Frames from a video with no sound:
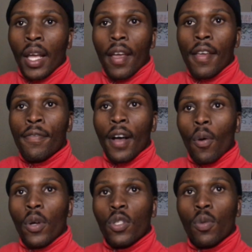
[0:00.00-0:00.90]
if I
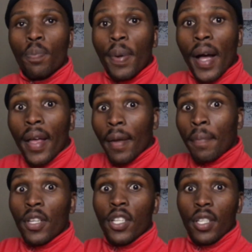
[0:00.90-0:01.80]
were to buy a
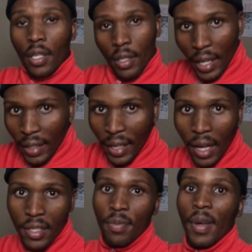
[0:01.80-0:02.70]
machine that
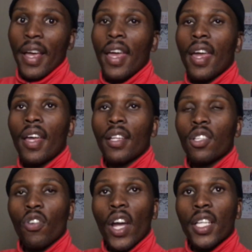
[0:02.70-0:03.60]
cuts my head,
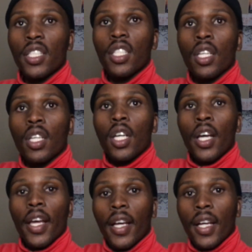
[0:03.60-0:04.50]
right?
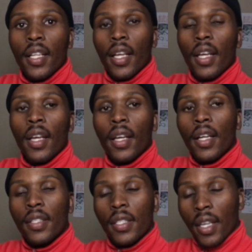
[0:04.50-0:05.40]
A
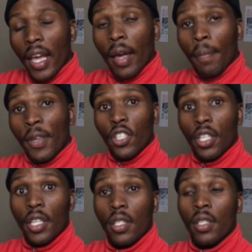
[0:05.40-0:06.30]
cutting hair
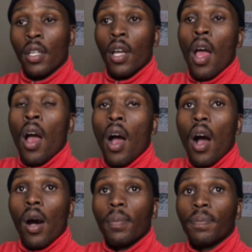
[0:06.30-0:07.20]
machine.
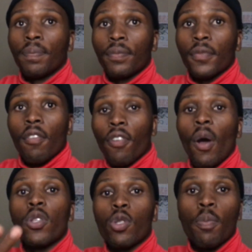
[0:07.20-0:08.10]
If I
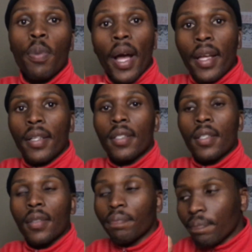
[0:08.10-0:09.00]
were to buy it,
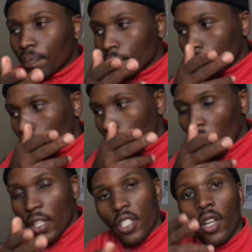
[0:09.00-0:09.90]

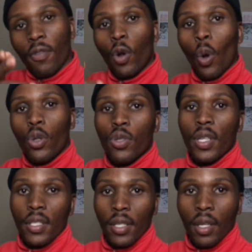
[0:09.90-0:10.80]
instead of going to
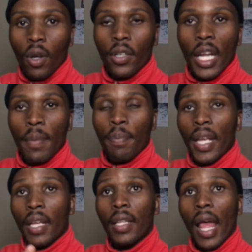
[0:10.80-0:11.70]
the salon and
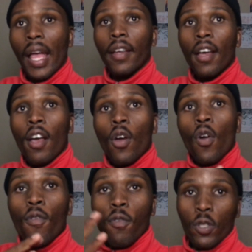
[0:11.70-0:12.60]
paying like
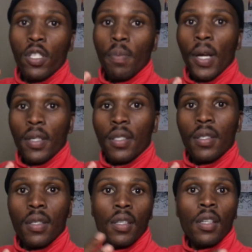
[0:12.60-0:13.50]
$40
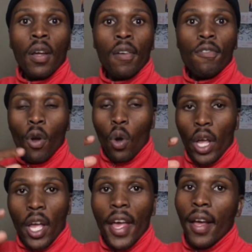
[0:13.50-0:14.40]
for
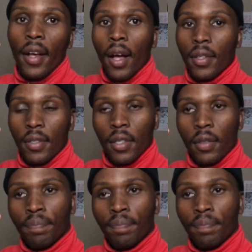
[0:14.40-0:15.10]
a haircut,